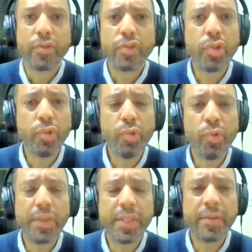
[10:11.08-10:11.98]

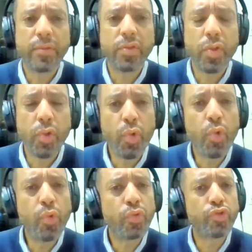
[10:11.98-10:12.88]
two
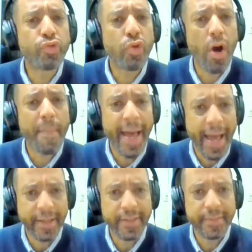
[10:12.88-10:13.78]

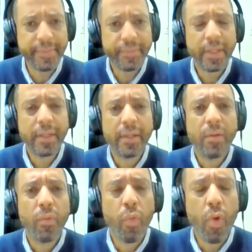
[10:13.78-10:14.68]
drawbacks.
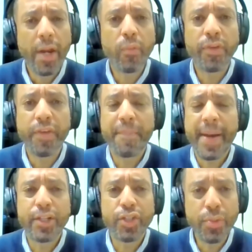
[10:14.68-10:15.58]
One was of
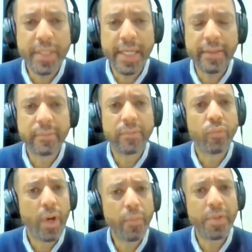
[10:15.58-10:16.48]
my choosing,
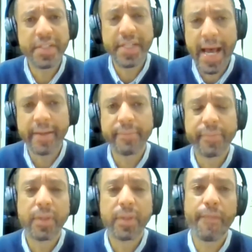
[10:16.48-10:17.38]
one was not.
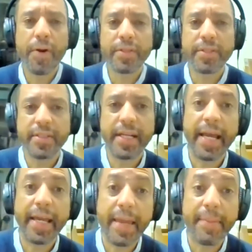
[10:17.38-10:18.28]
The first is that
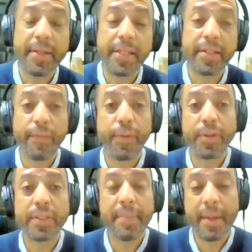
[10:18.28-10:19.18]
I came and did the
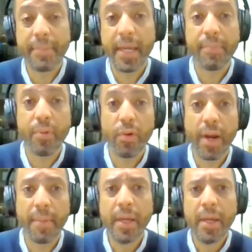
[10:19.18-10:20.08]
full-time MBA
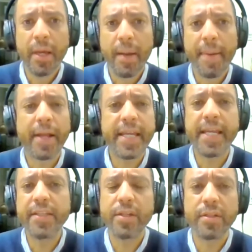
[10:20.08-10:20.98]
program about
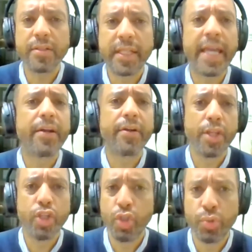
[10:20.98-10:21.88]
10 years later
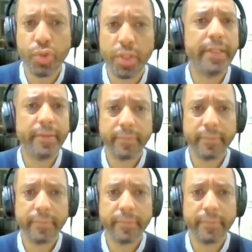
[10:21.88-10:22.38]
than you should.